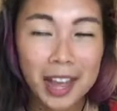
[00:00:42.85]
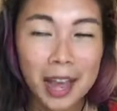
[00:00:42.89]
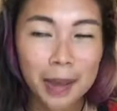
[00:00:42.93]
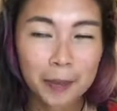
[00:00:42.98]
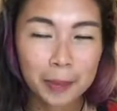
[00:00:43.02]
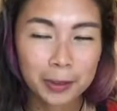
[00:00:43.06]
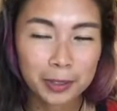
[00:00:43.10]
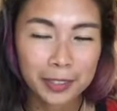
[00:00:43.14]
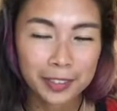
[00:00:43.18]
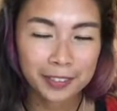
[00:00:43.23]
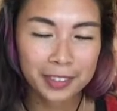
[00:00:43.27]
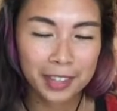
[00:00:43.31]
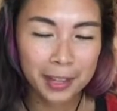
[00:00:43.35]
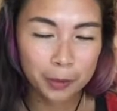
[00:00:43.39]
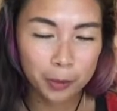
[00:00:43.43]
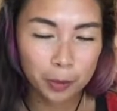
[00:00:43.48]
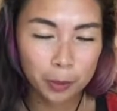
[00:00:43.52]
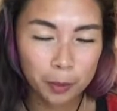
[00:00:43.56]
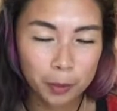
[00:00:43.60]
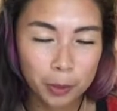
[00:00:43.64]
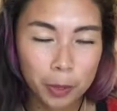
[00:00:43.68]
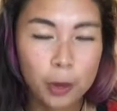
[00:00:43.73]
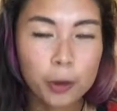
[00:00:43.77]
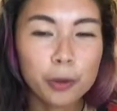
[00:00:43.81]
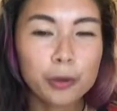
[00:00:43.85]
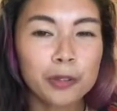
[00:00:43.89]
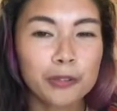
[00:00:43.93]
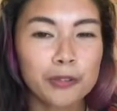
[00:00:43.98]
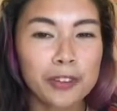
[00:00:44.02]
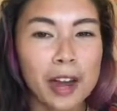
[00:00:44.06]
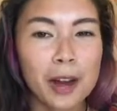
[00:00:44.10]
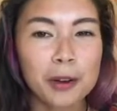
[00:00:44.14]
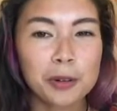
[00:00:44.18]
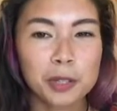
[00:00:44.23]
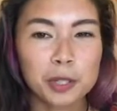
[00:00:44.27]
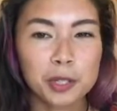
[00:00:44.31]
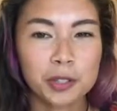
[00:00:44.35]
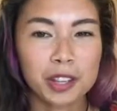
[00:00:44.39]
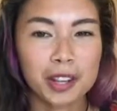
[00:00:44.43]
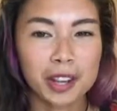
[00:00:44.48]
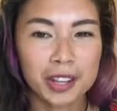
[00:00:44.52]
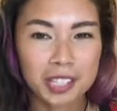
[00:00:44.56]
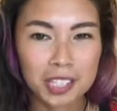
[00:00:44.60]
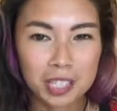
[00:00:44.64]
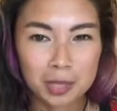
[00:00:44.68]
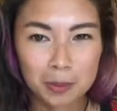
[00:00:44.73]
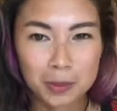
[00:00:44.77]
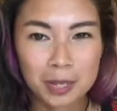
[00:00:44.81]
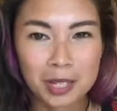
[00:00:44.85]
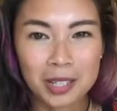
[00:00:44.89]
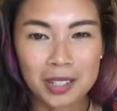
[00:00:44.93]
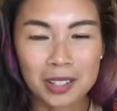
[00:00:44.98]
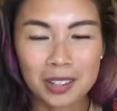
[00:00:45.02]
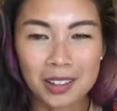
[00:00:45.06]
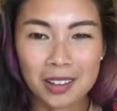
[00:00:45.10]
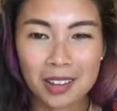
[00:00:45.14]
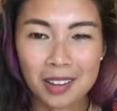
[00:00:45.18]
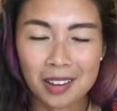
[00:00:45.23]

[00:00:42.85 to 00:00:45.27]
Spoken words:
I believe they will both vouch that I speak